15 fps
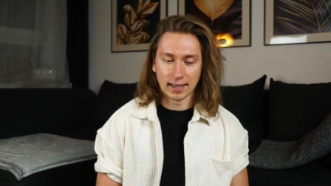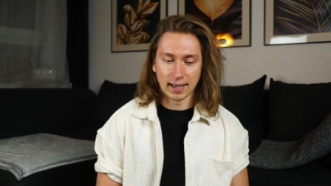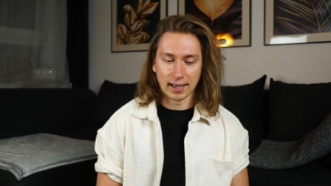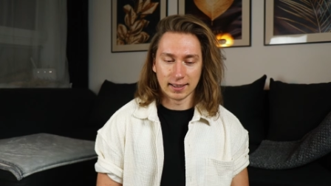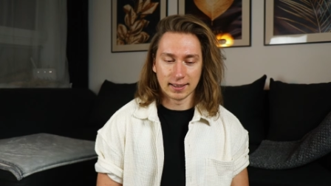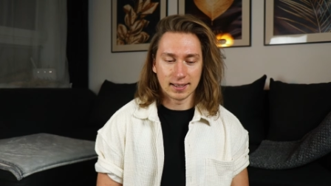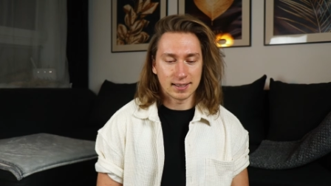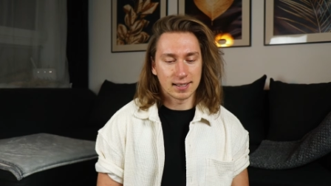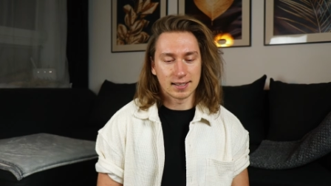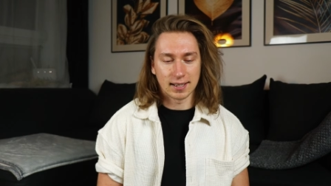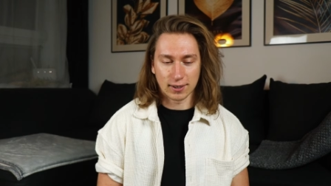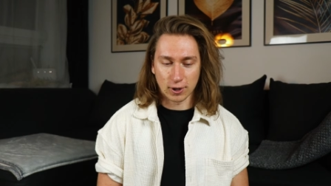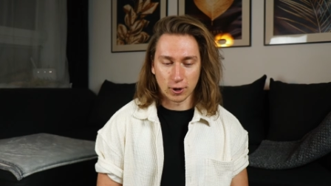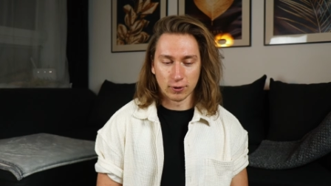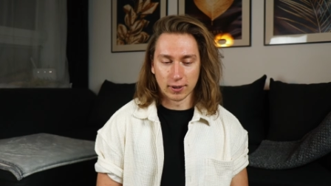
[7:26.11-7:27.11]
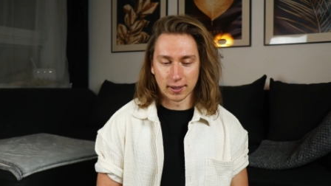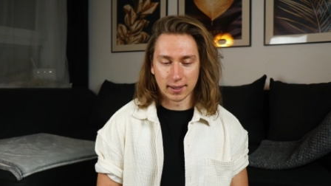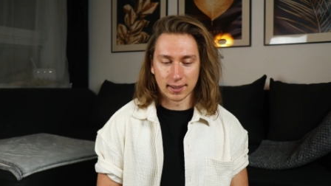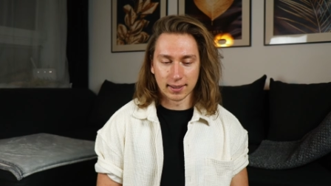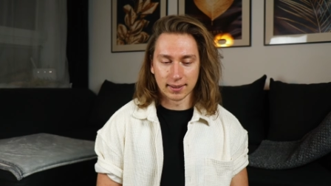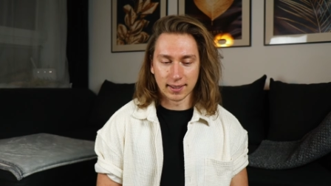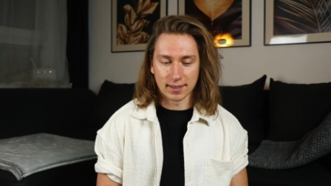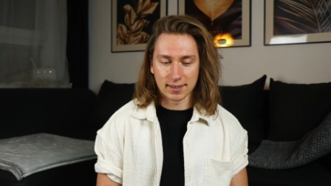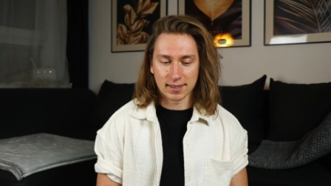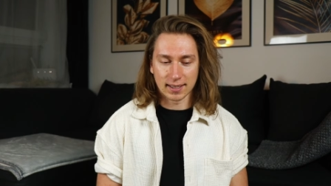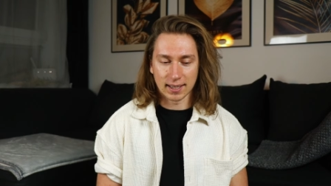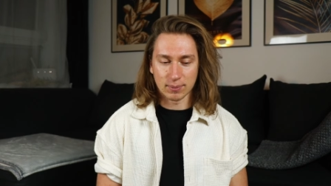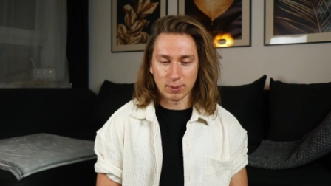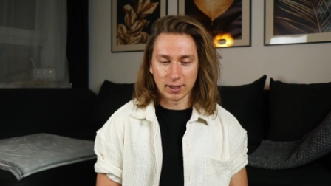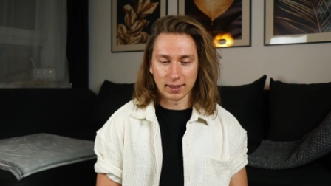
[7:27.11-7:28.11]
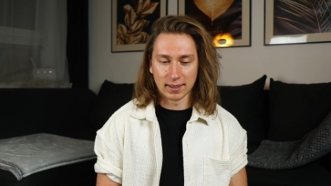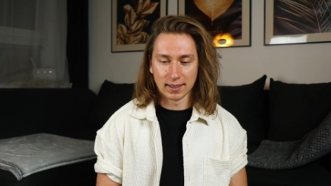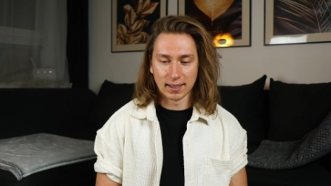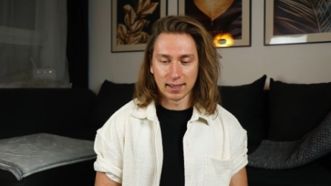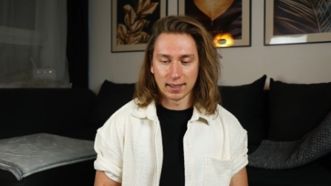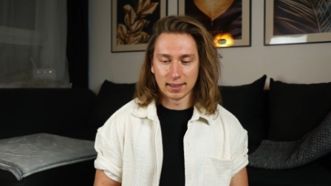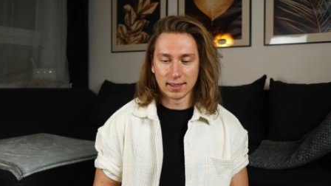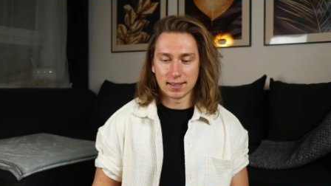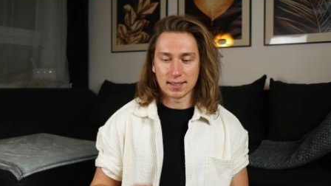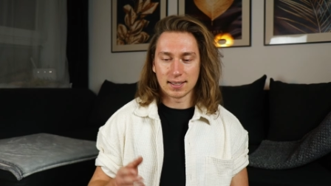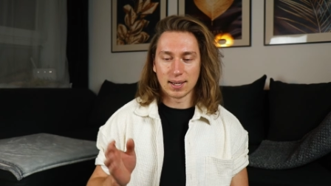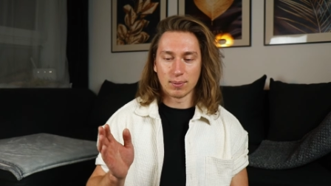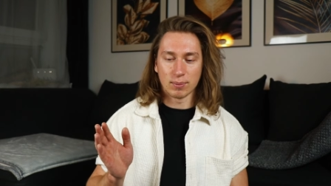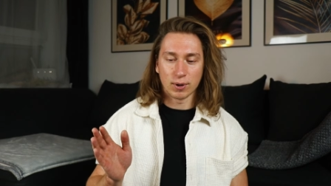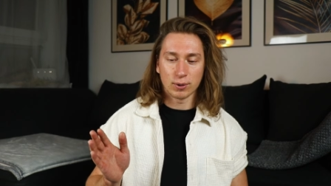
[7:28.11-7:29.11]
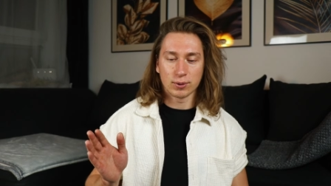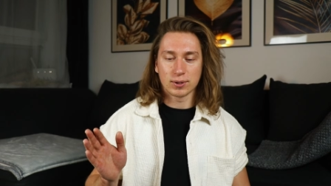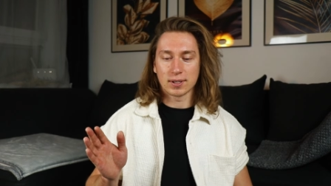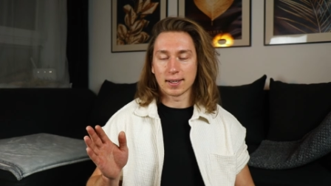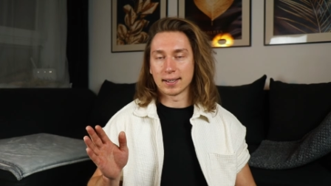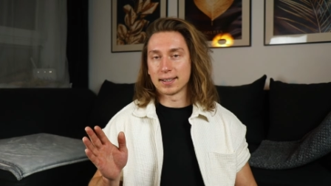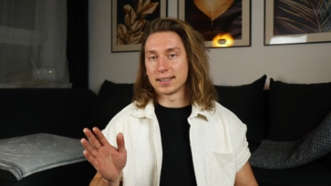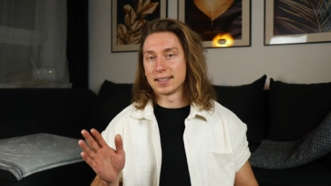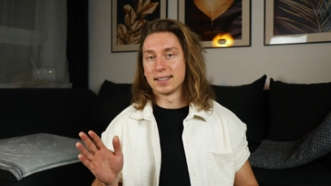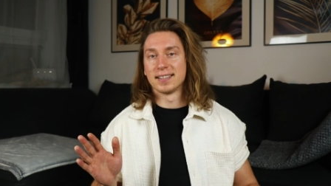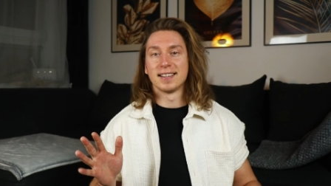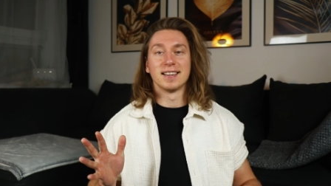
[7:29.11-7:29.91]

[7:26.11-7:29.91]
and this is a cover, I understand, but this is the most like